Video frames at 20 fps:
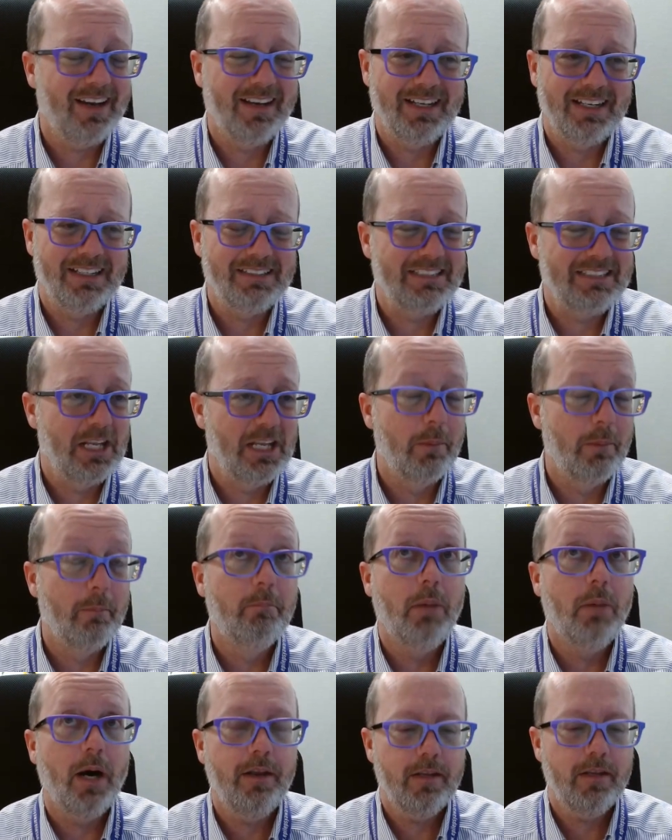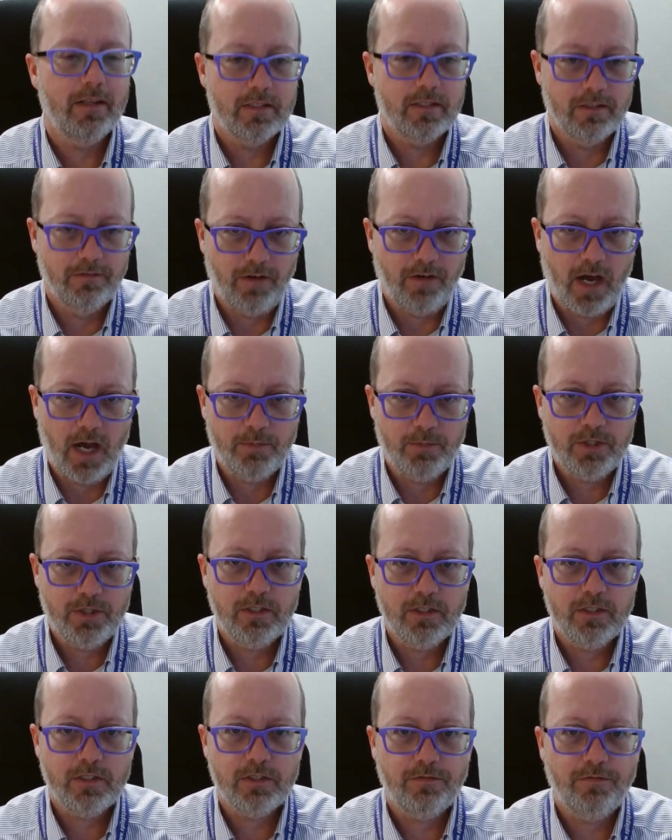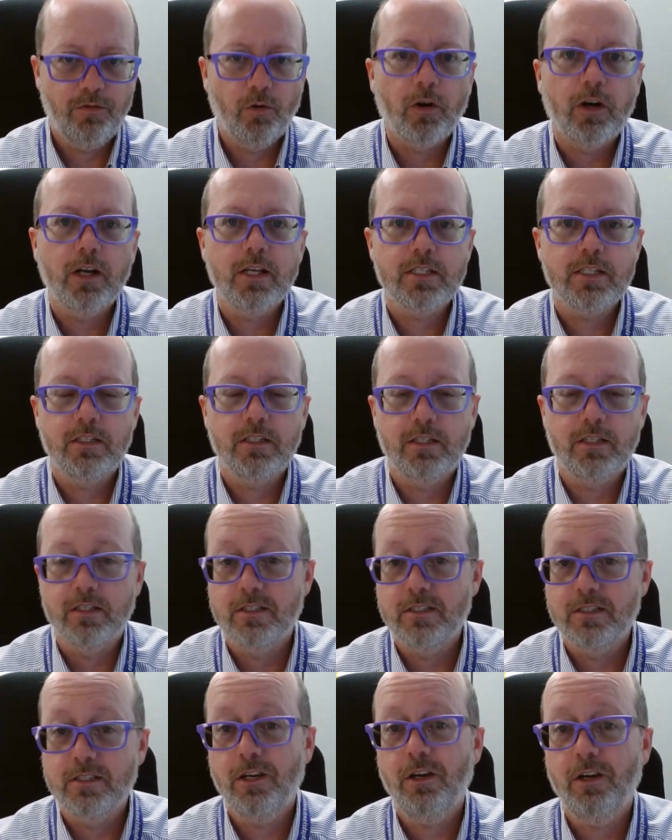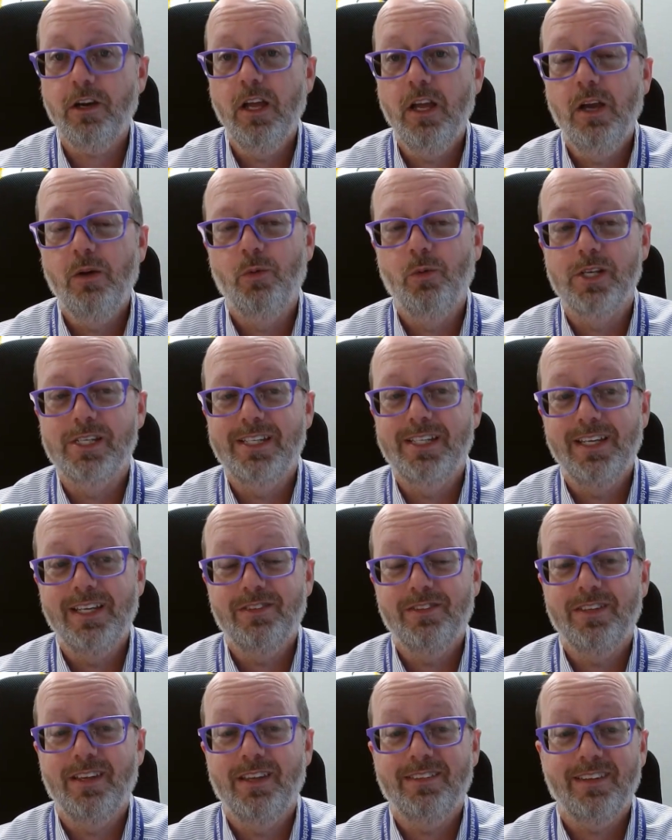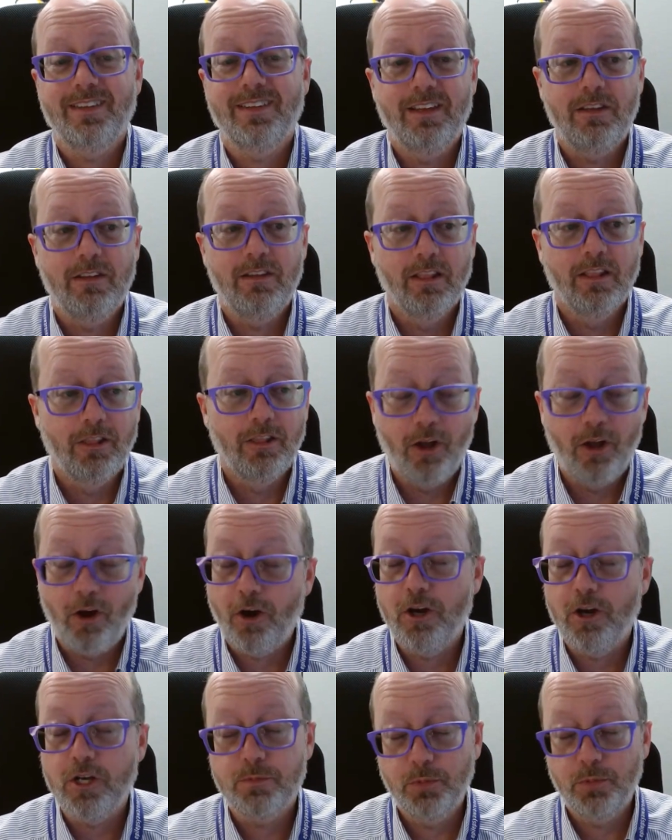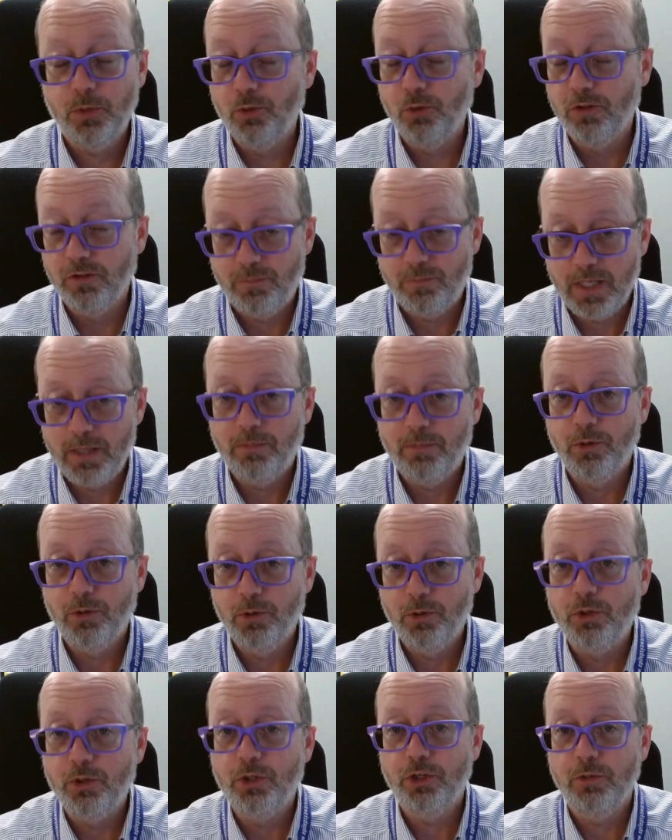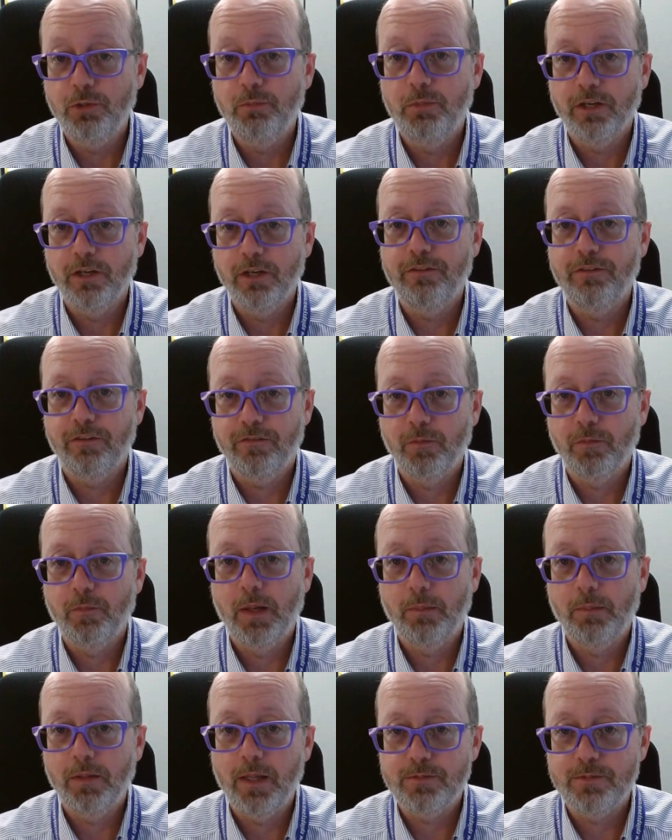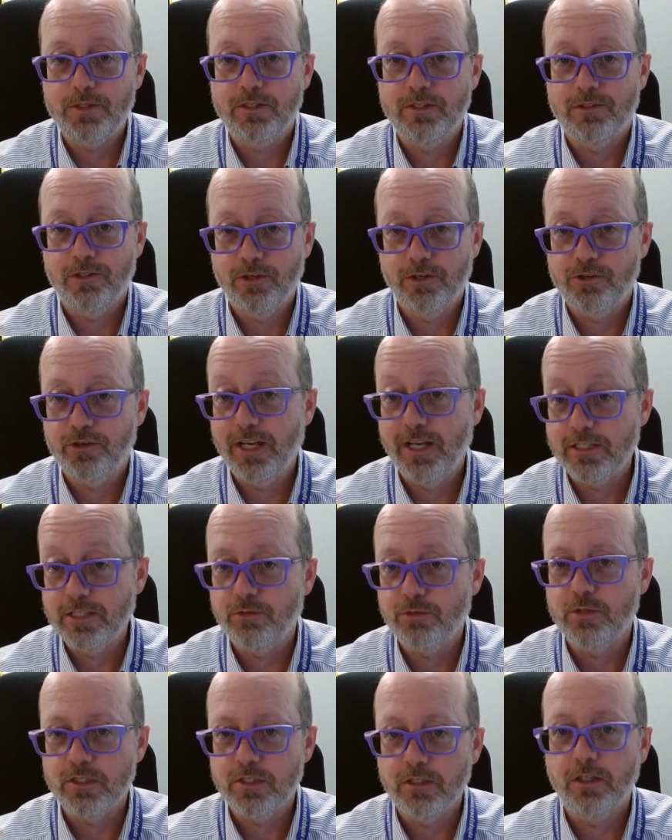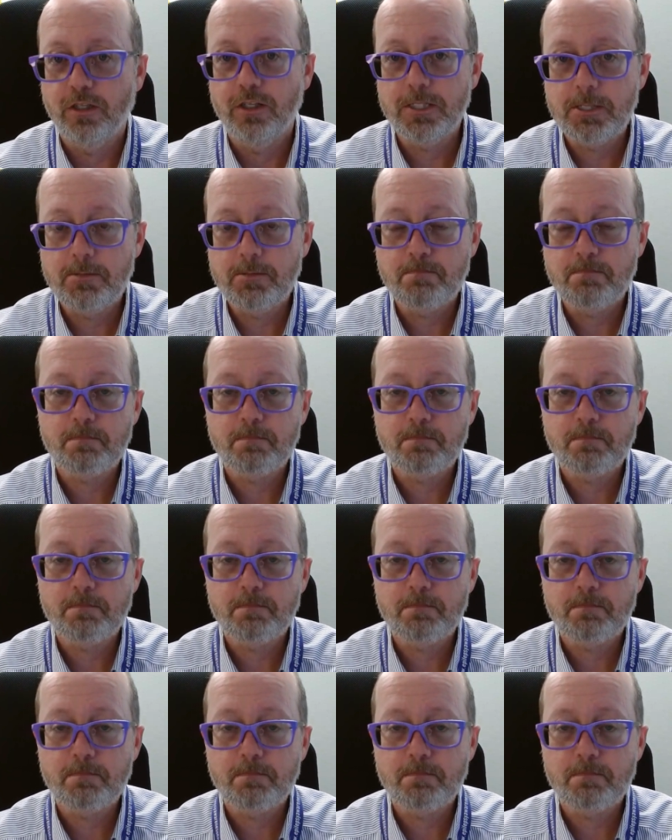uh, an abundance of options for us to consider, which gives us a large pool of people who could benefit from epilepsy surgery as a result.